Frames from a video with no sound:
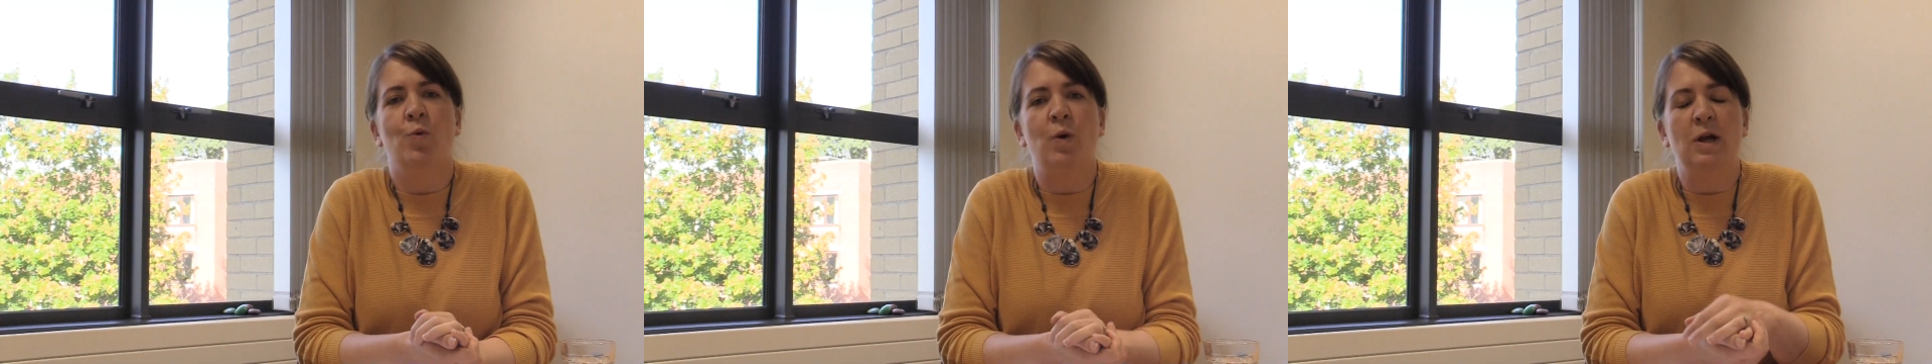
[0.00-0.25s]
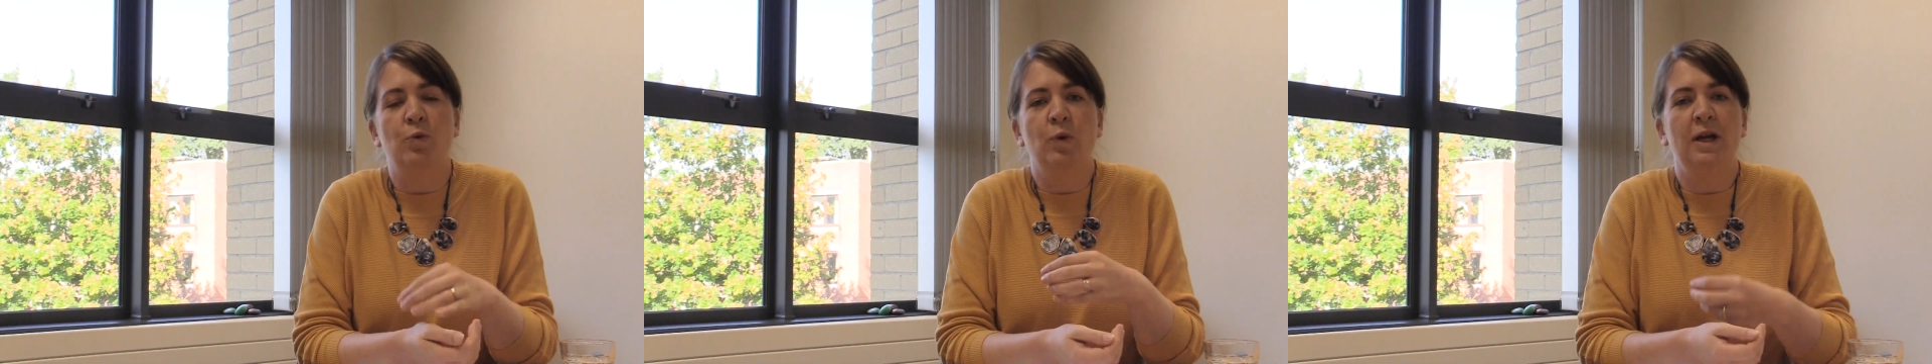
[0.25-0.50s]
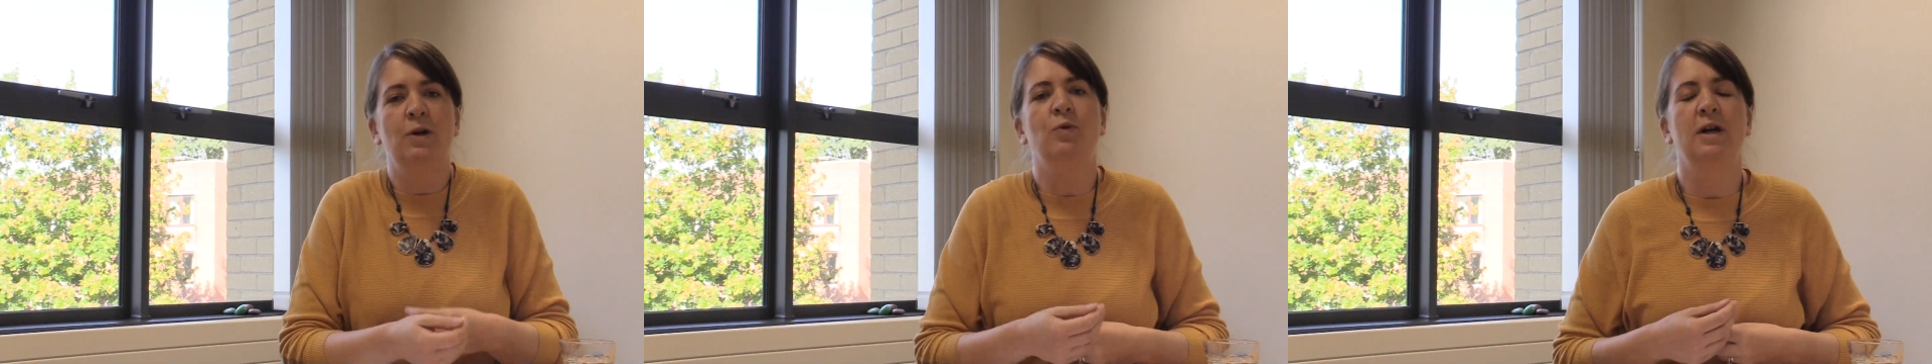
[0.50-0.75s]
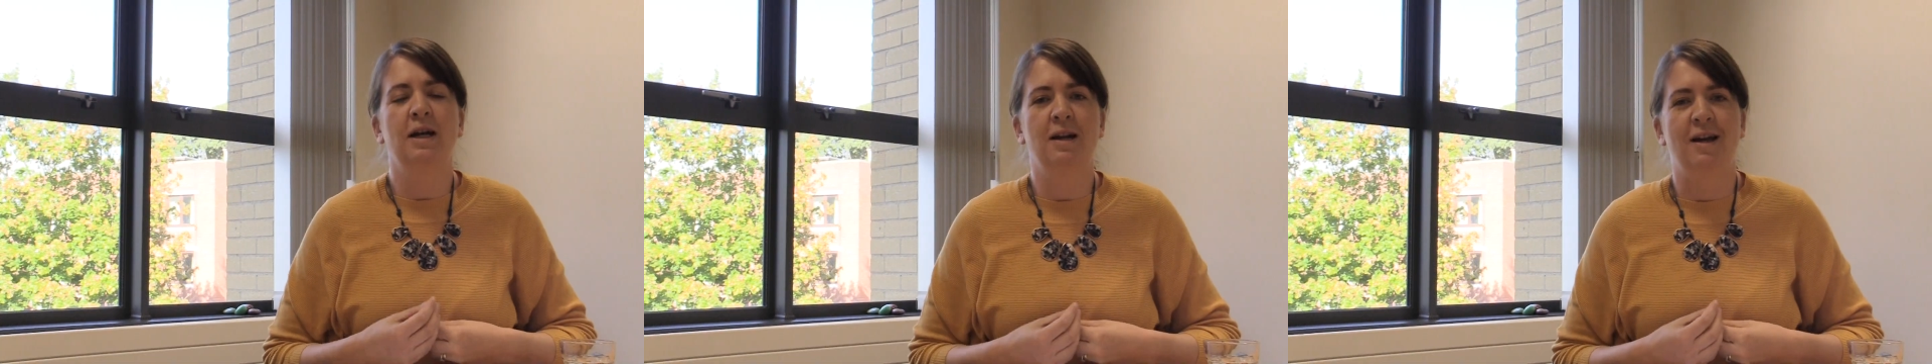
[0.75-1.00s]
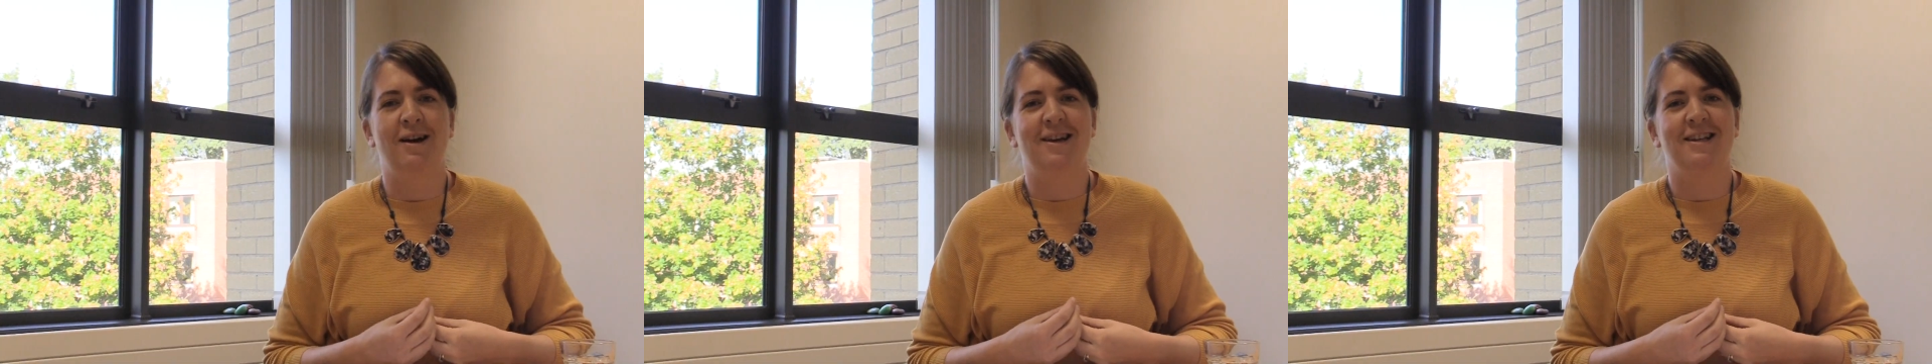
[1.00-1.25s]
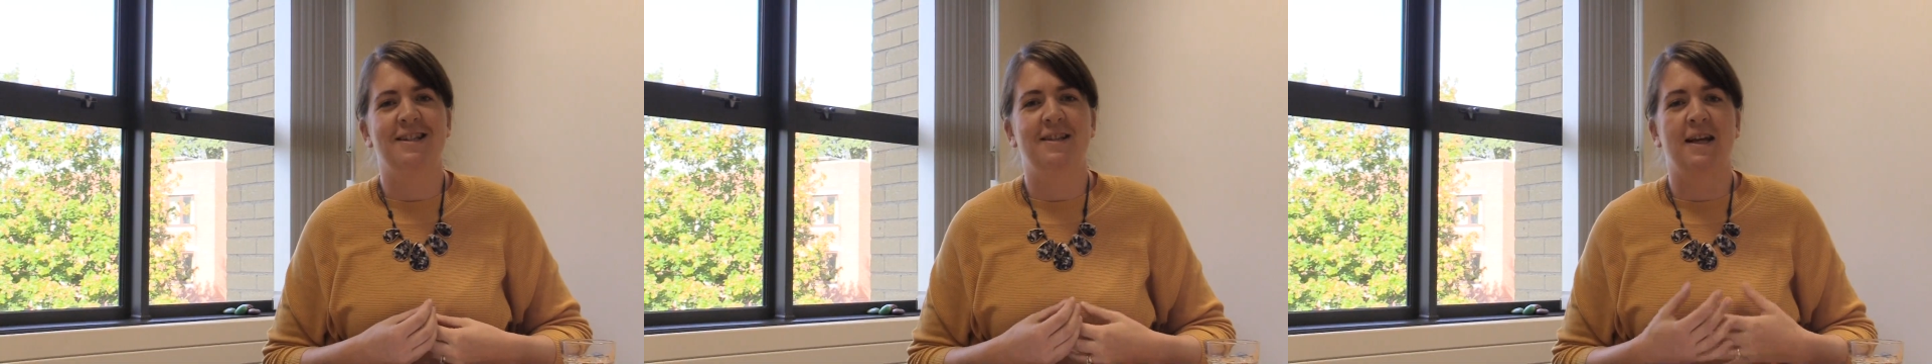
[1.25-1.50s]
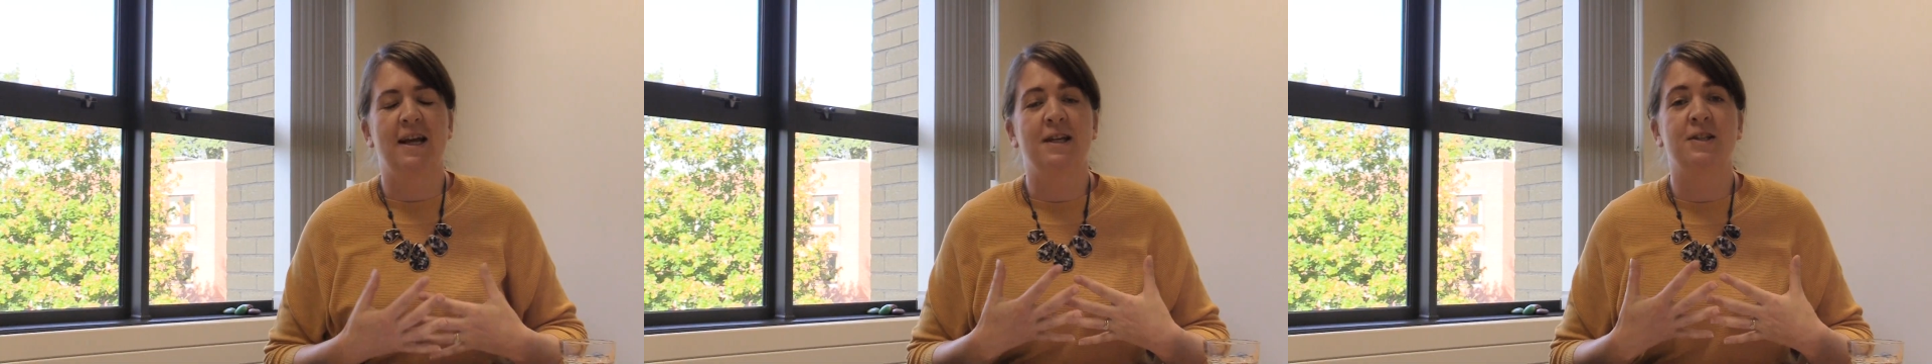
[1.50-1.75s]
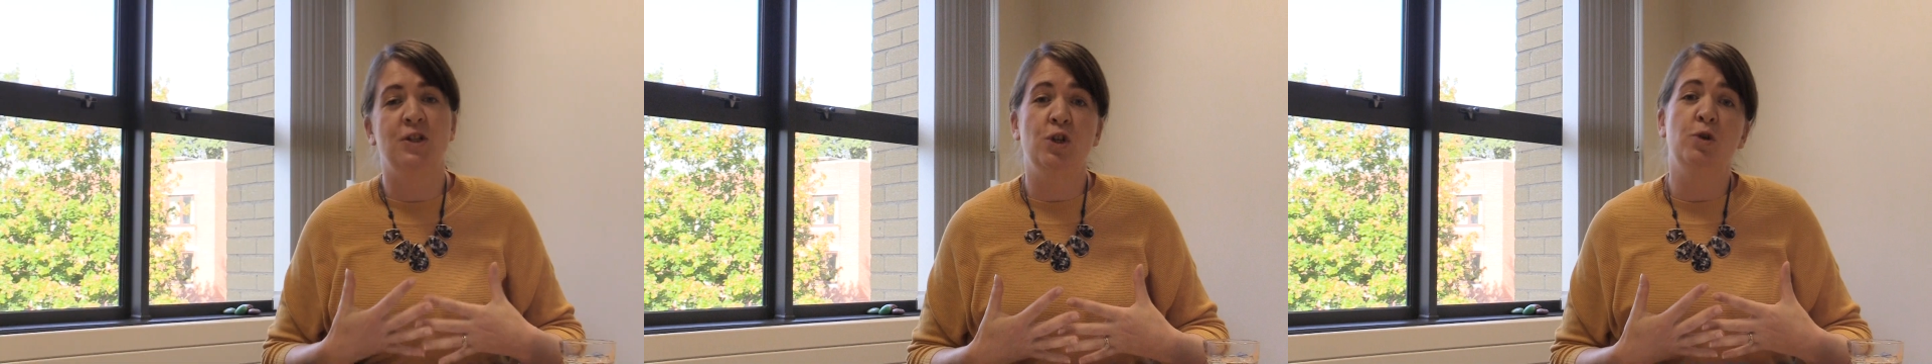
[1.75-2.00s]
When we realise that
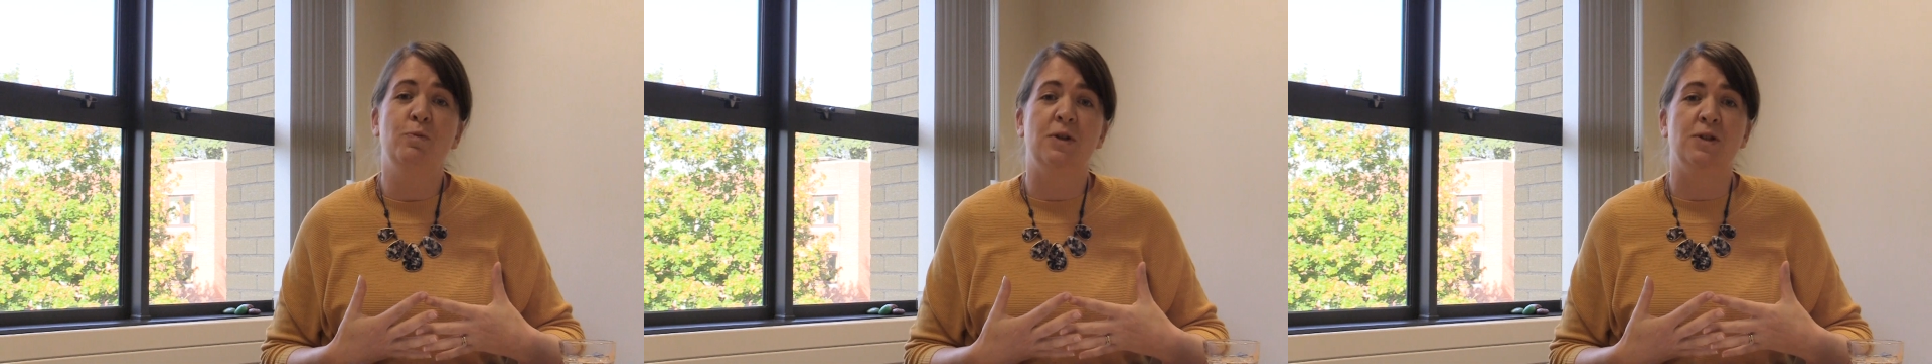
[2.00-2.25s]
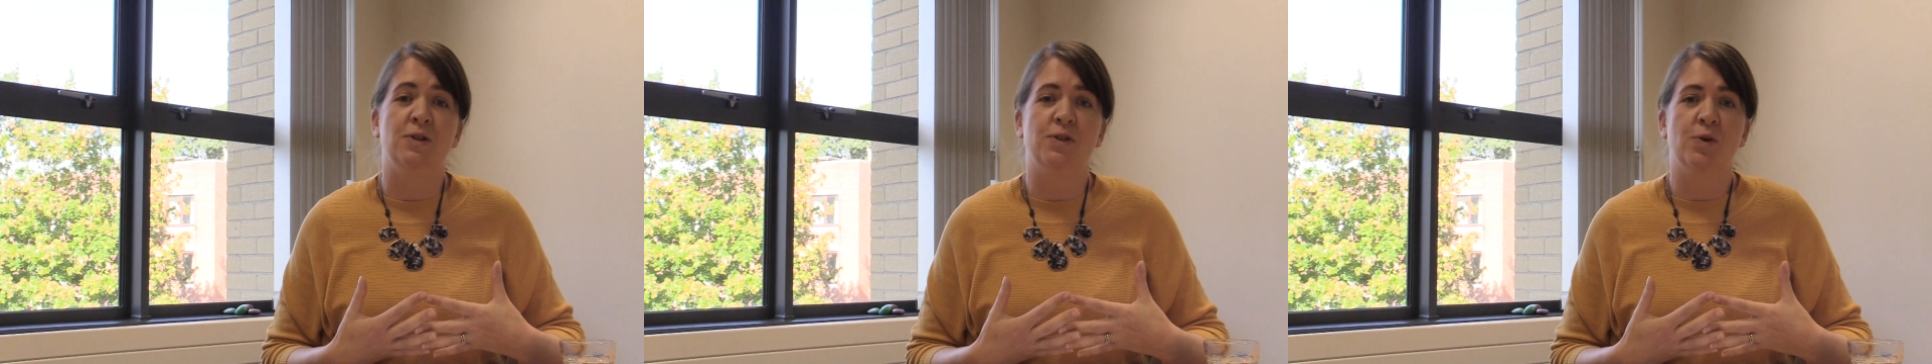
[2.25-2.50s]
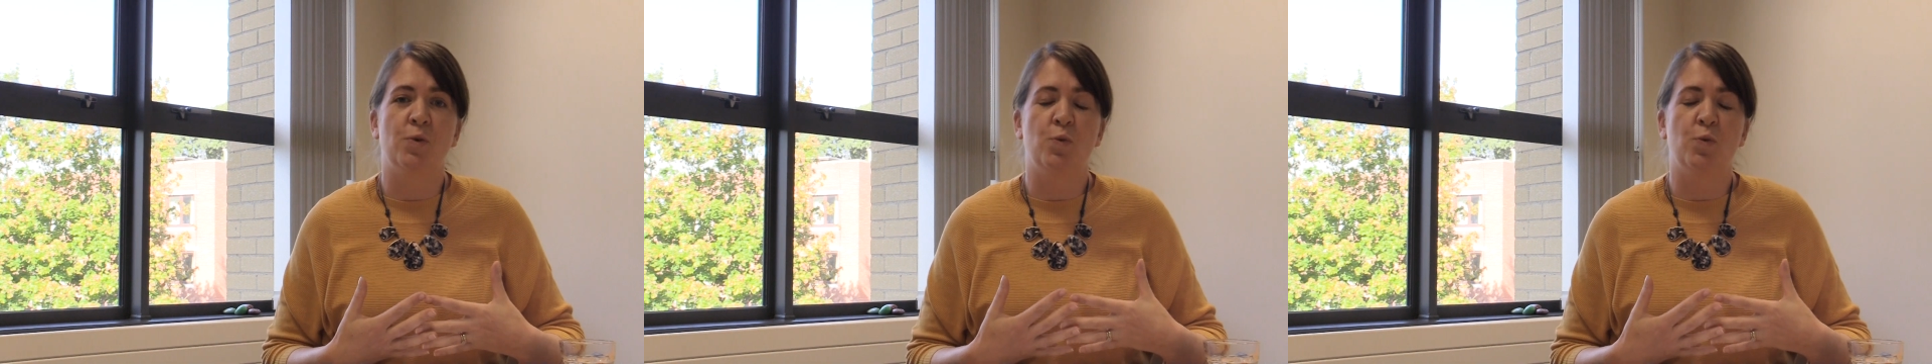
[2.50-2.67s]
as humans